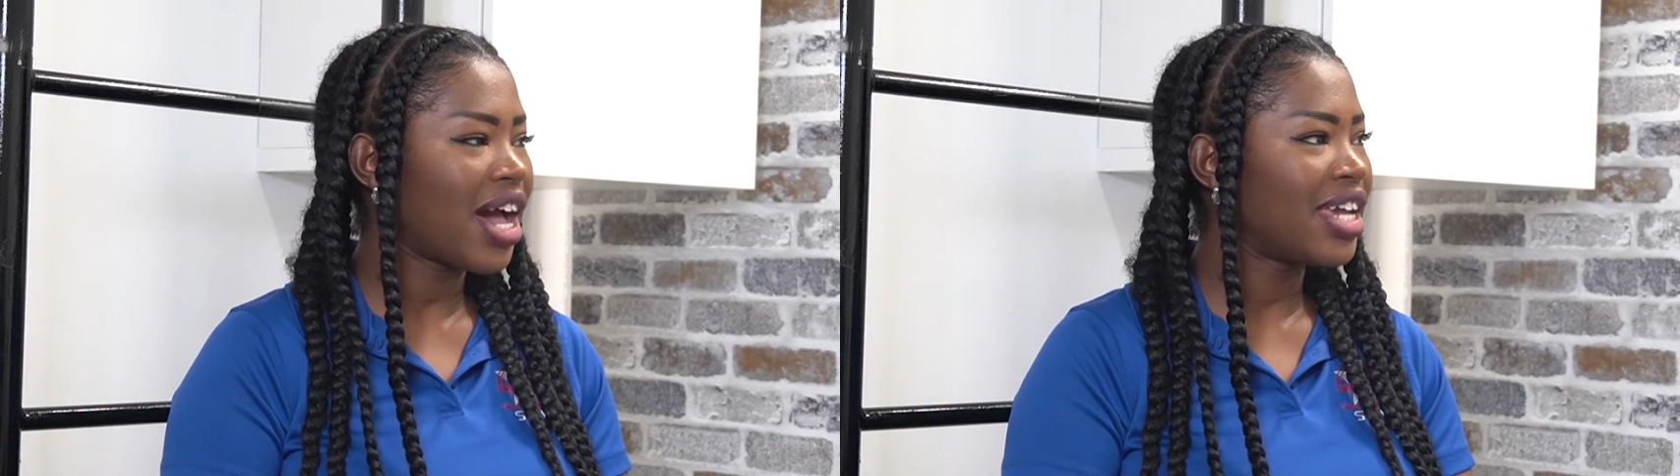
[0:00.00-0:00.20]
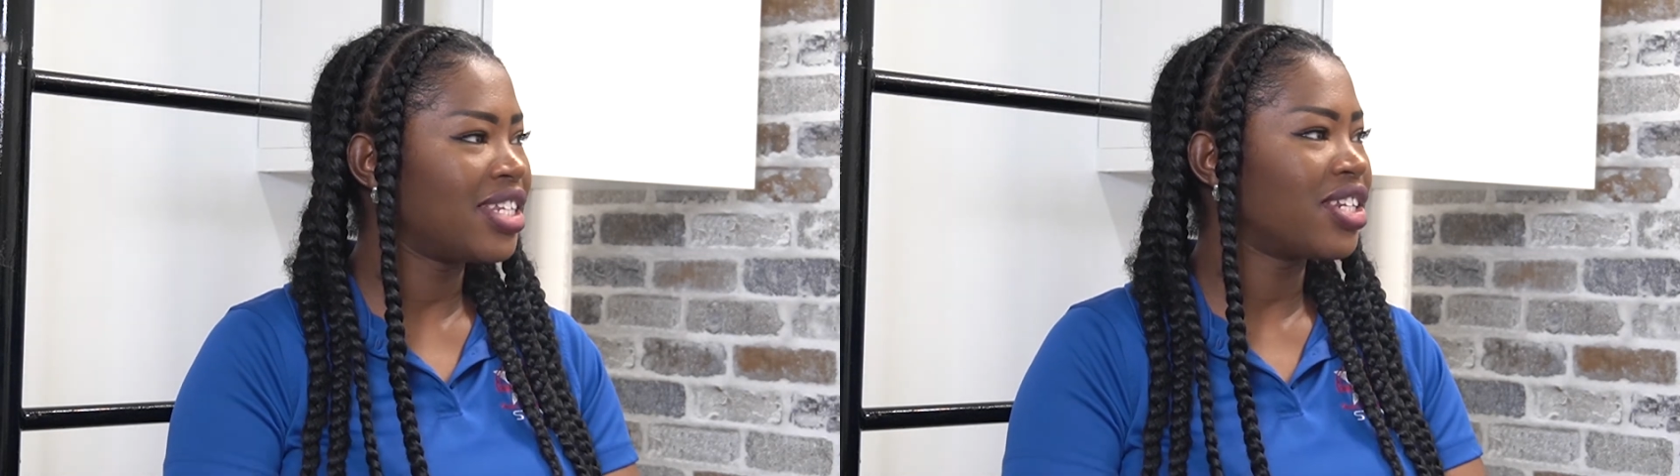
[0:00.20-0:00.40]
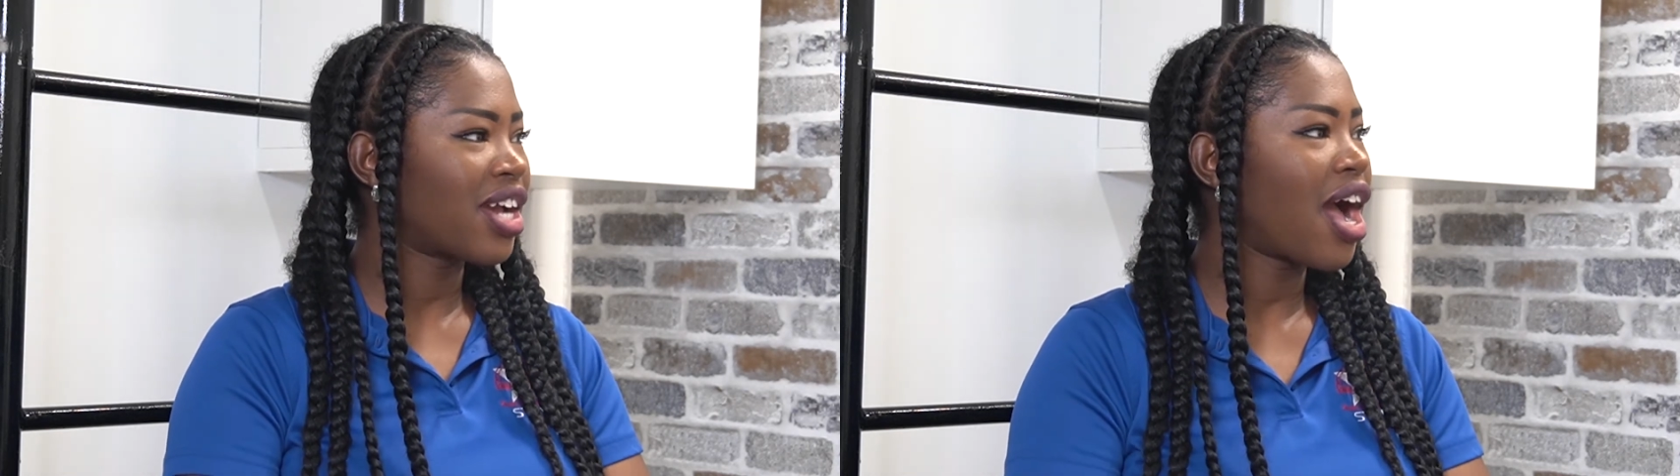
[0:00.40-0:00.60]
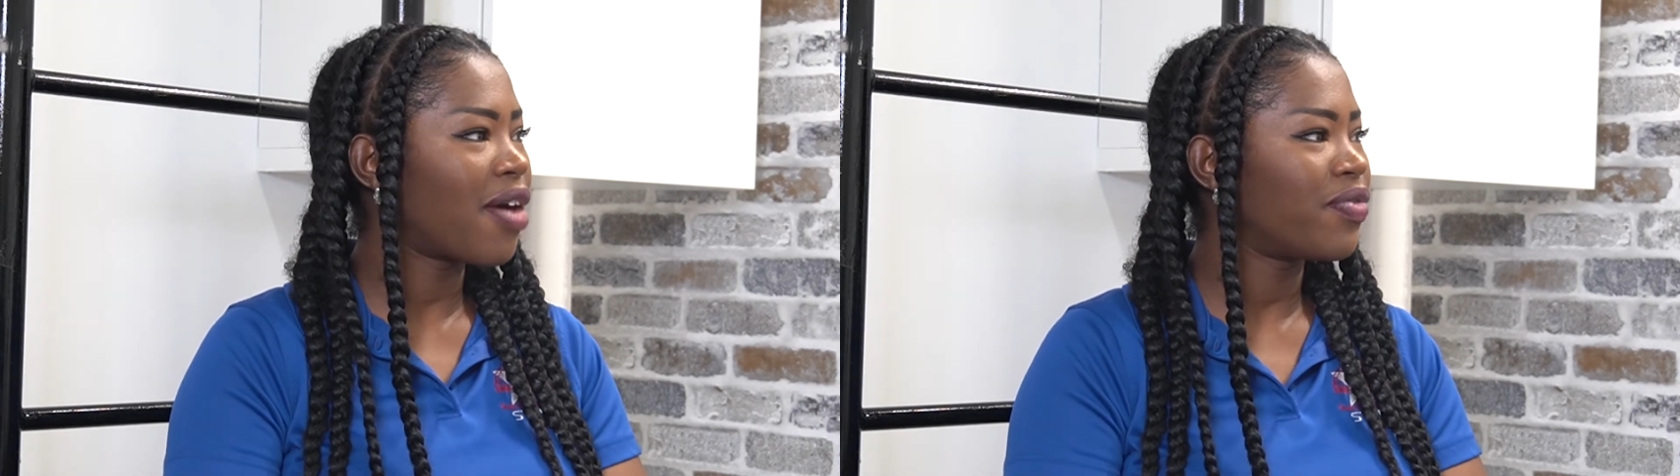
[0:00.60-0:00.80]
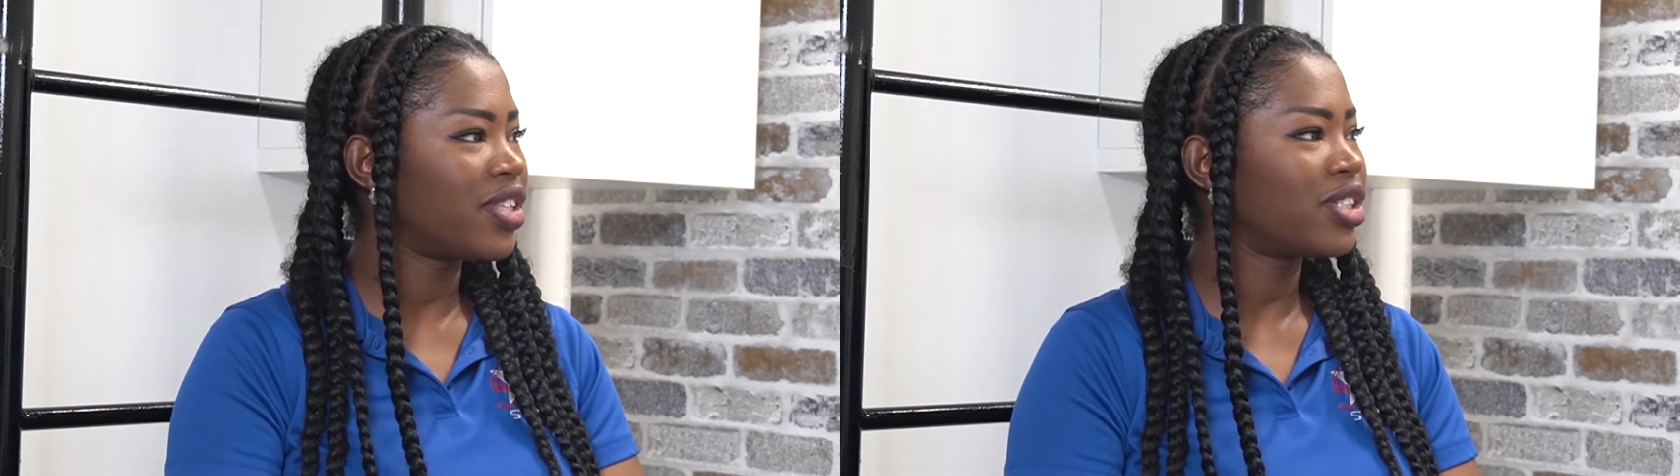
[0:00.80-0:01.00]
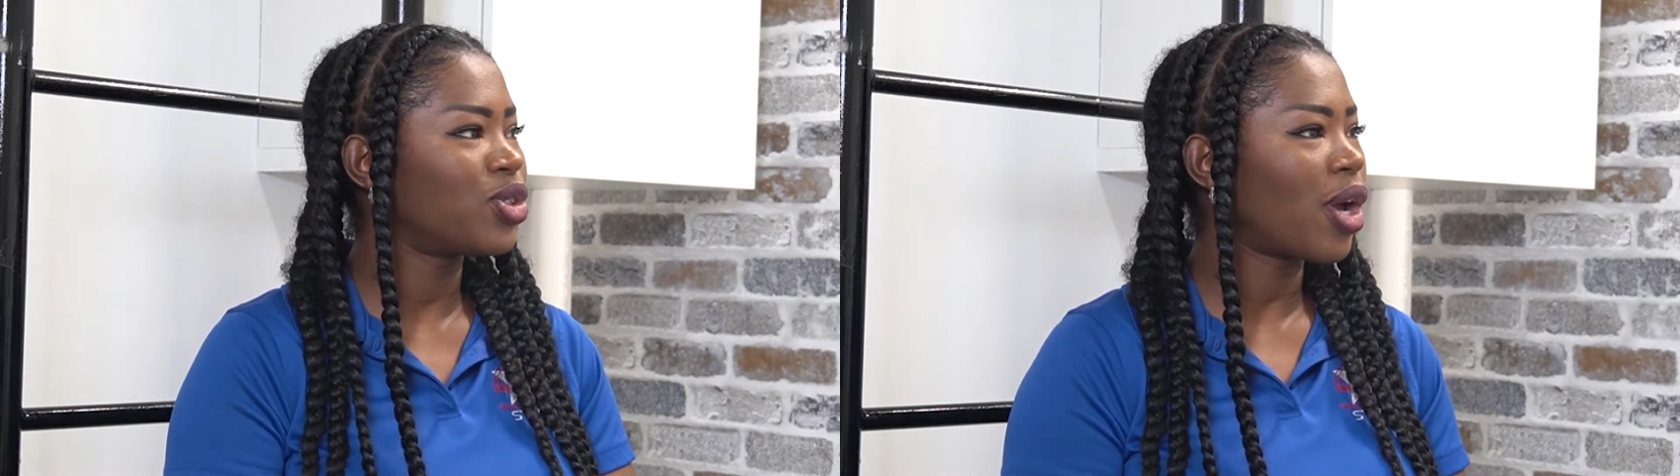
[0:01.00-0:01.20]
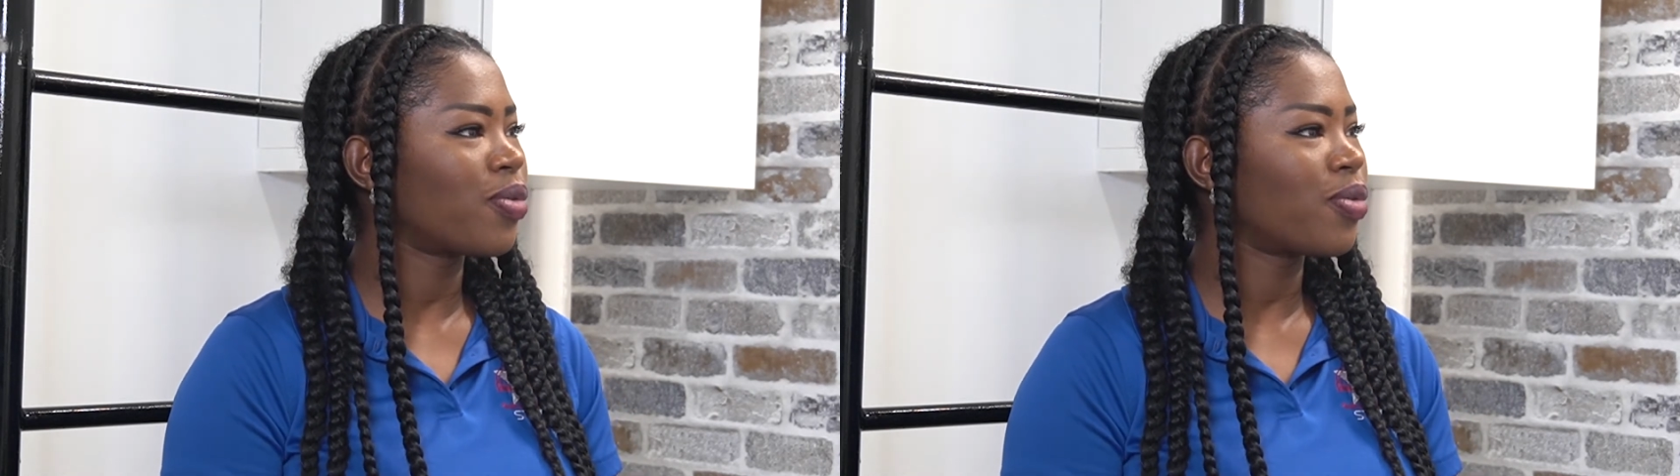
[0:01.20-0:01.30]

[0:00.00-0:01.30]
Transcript: I didn't have this.